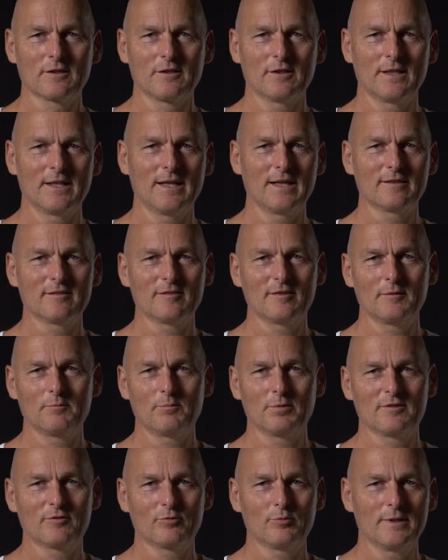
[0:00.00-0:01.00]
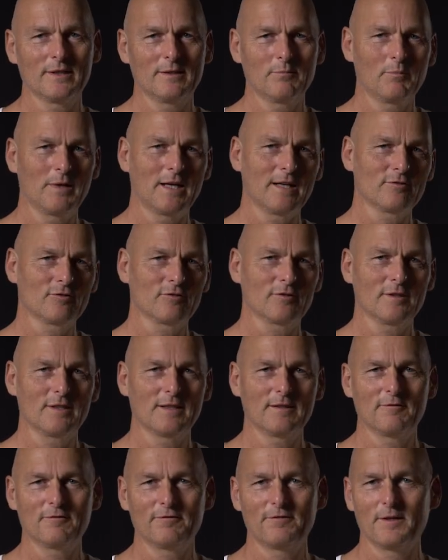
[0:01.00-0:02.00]
connection between masculine
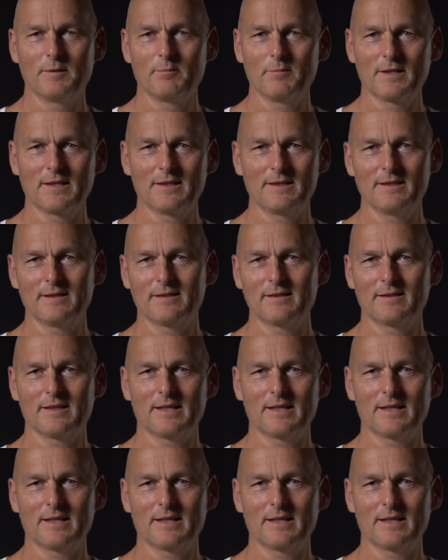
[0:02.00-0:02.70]
and feminine,